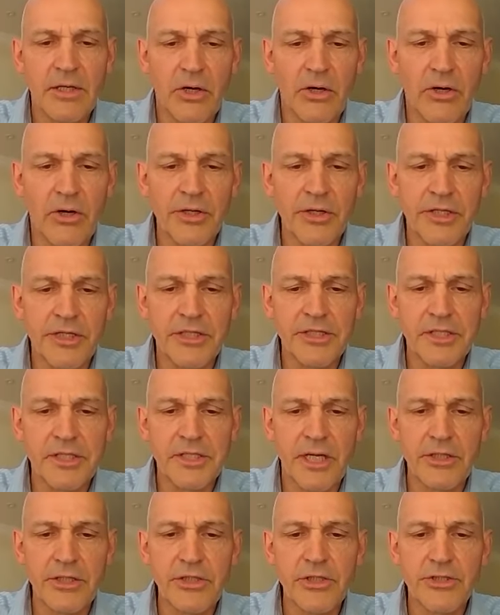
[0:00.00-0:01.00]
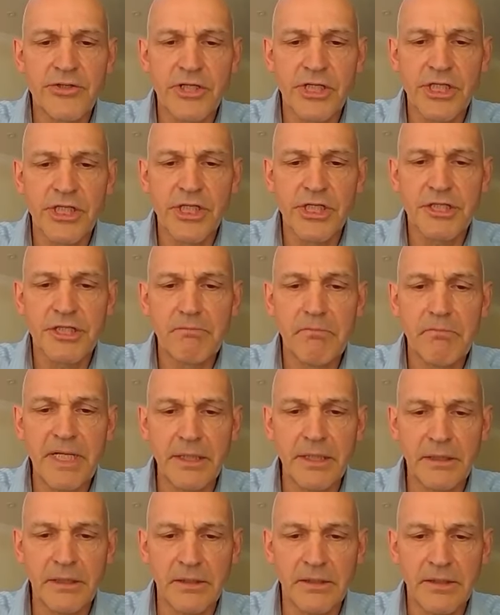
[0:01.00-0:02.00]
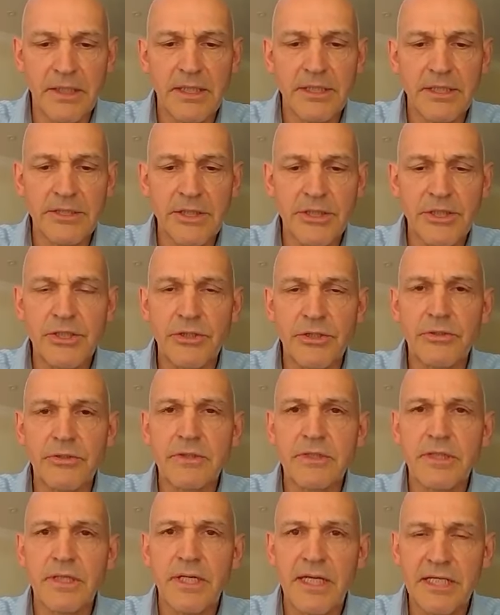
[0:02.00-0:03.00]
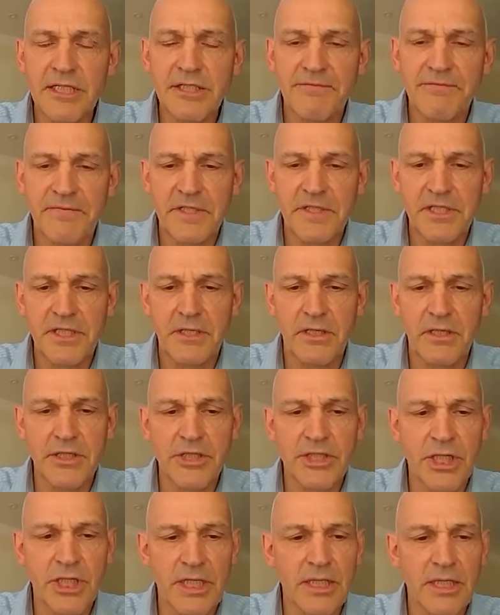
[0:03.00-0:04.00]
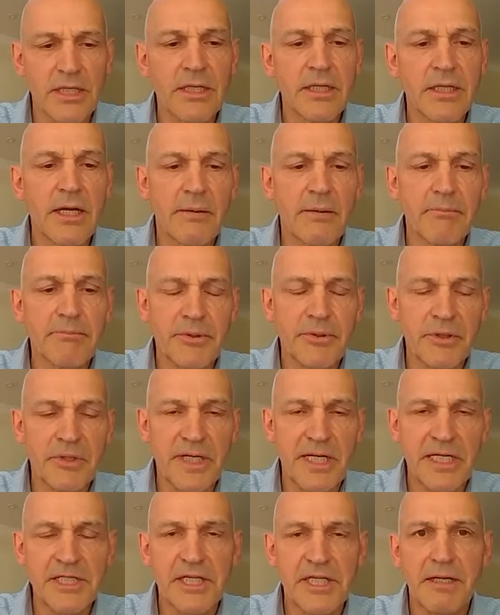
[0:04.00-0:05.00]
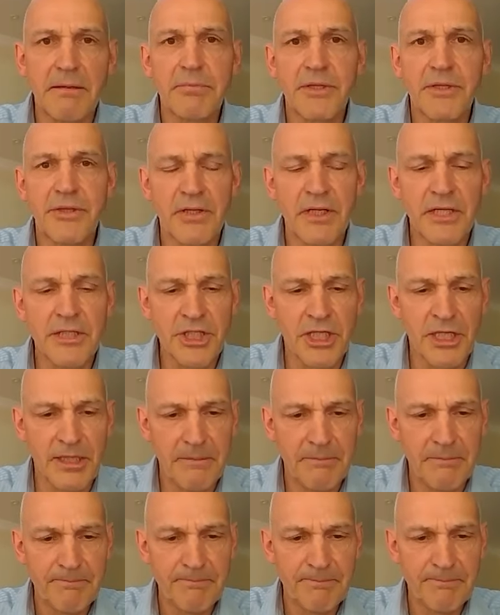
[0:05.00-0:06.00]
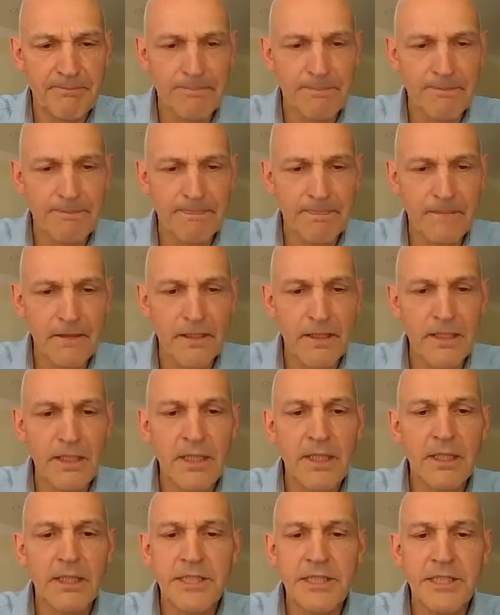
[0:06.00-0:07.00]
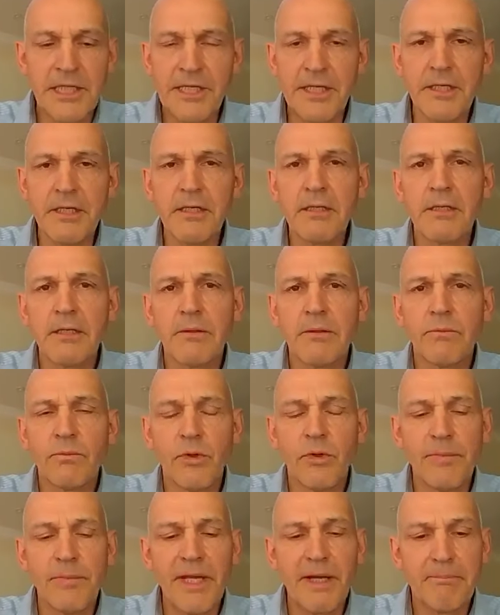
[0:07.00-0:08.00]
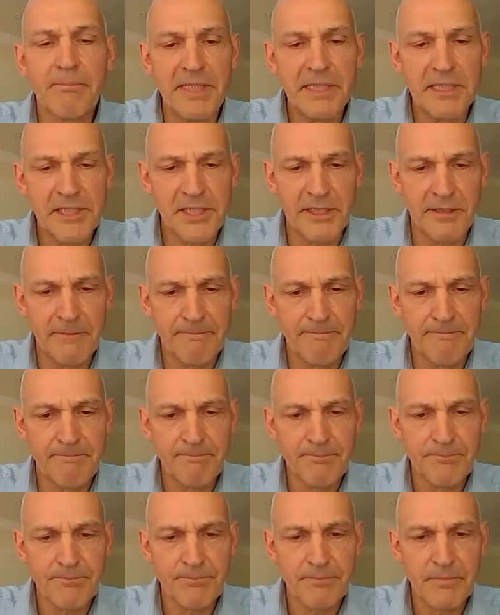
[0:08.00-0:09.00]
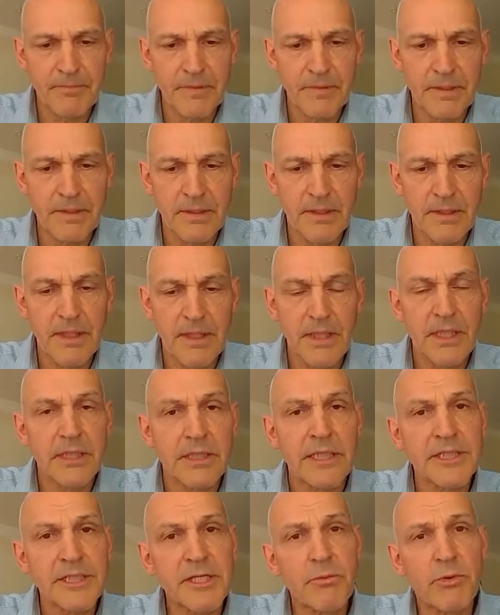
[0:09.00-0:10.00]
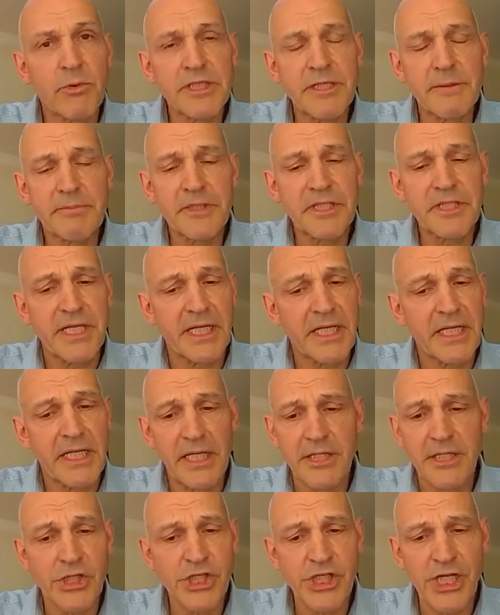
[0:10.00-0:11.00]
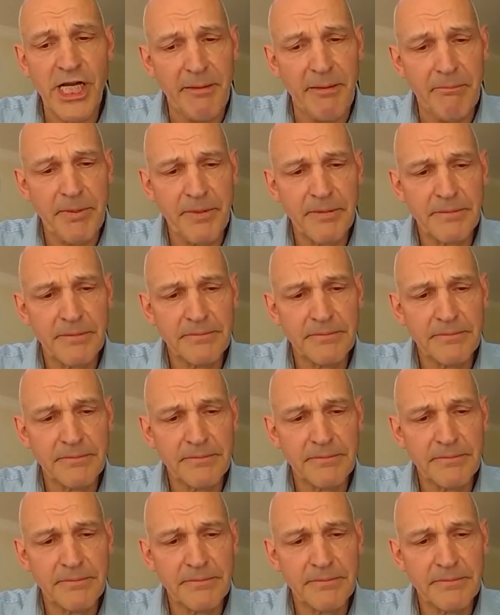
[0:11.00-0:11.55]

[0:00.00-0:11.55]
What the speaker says: orders a nutritious meal to suit his physiology and progressing pathology. Dinner will be a pizza. Does he want a particular shape?